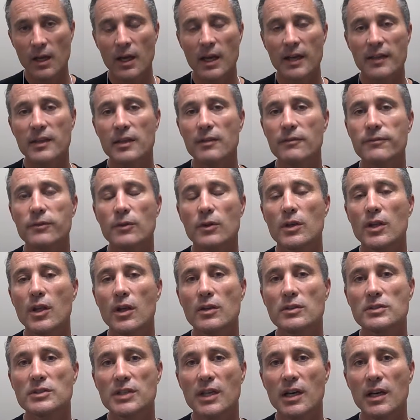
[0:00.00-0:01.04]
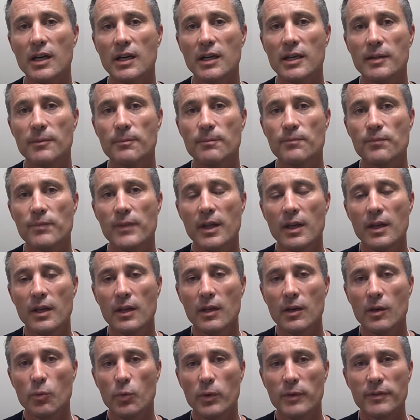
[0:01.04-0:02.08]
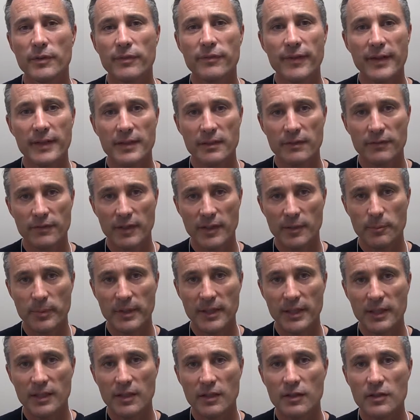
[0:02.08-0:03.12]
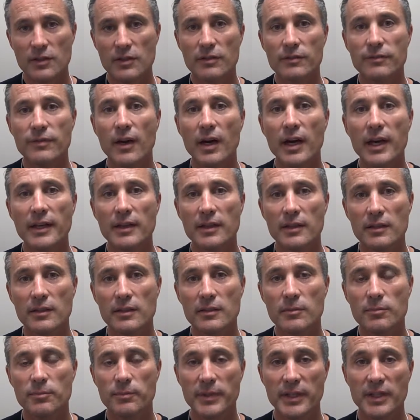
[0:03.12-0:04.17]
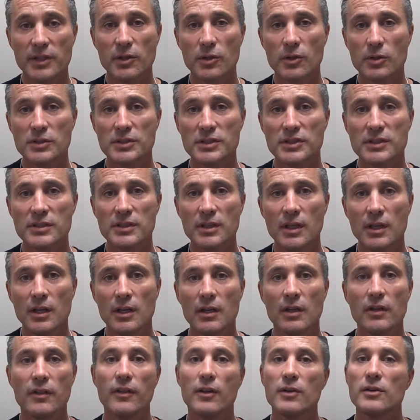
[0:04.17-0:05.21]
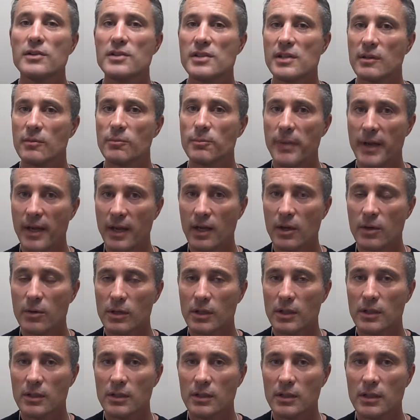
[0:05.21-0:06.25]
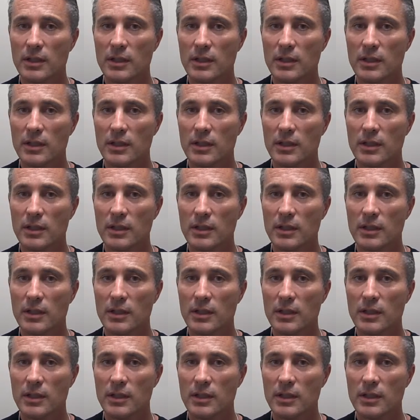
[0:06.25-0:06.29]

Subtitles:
I think for a long time, we've effectively been divided because those in power